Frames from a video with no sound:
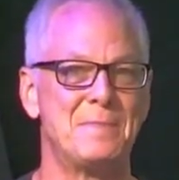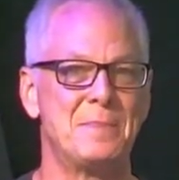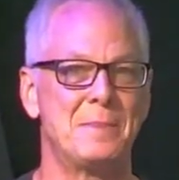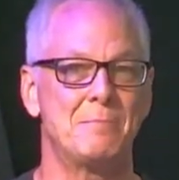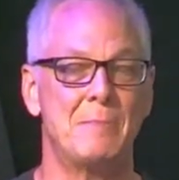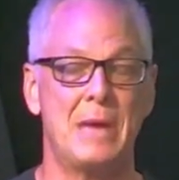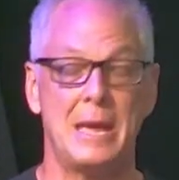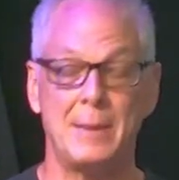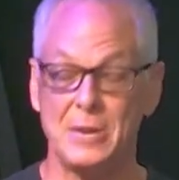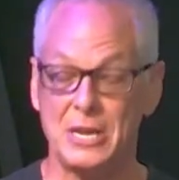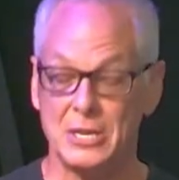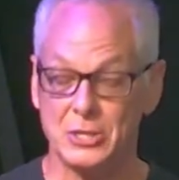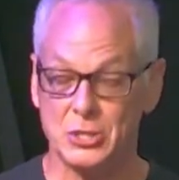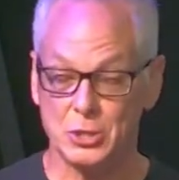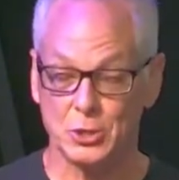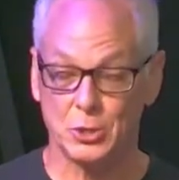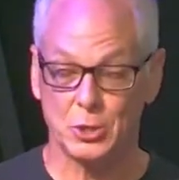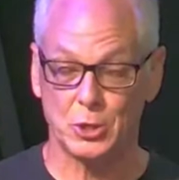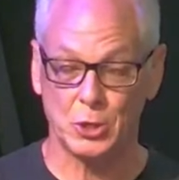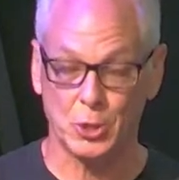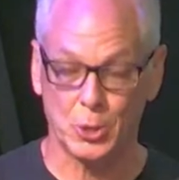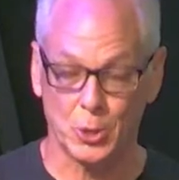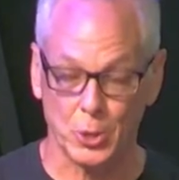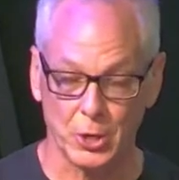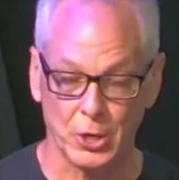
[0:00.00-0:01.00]
Maybe it's your
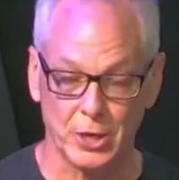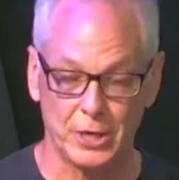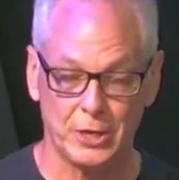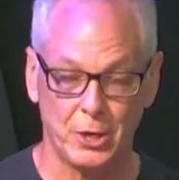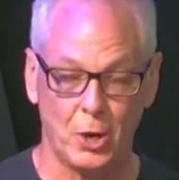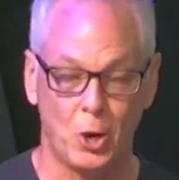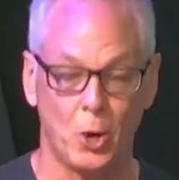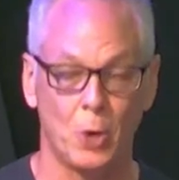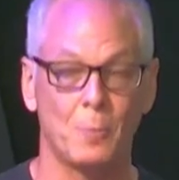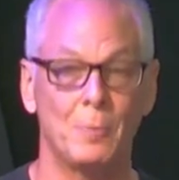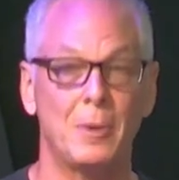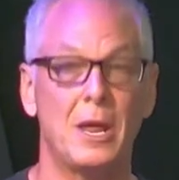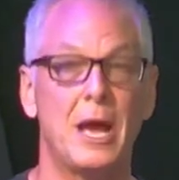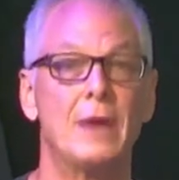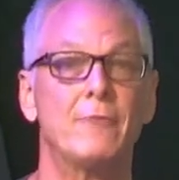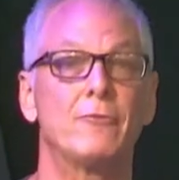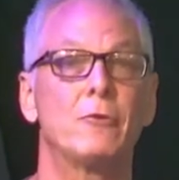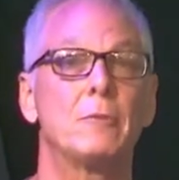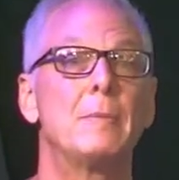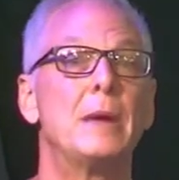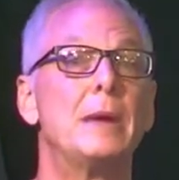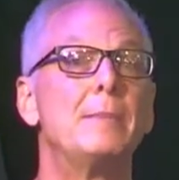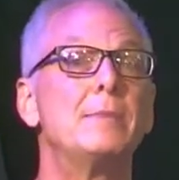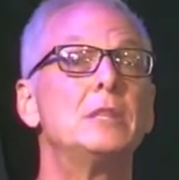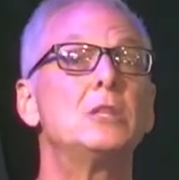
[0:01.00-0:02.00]
current home life, or
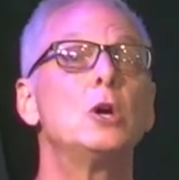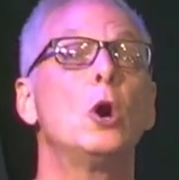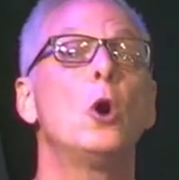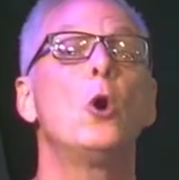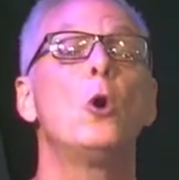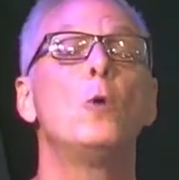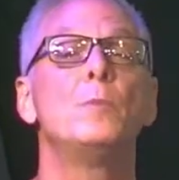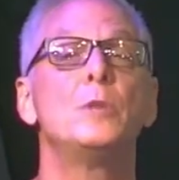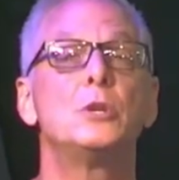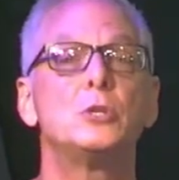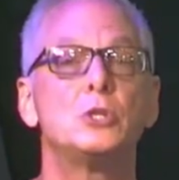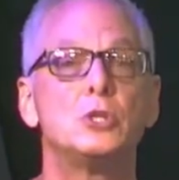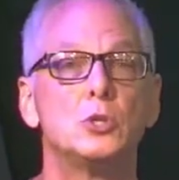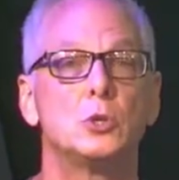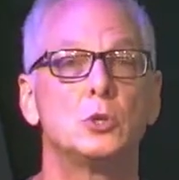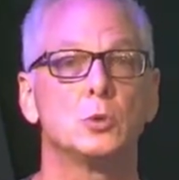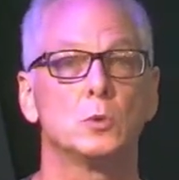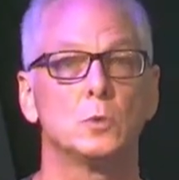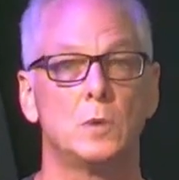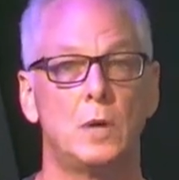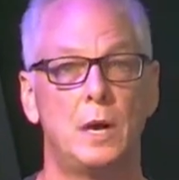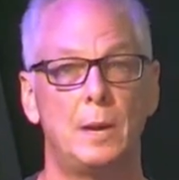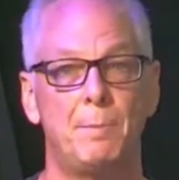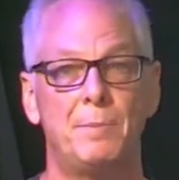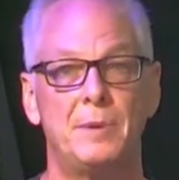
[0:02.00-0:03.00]
maybe the home that you
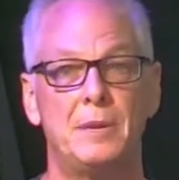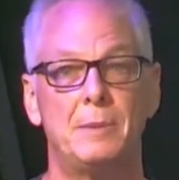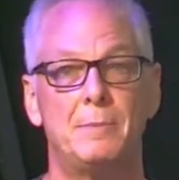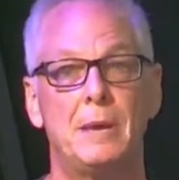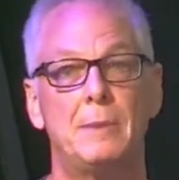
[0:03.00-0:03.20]
grew up in.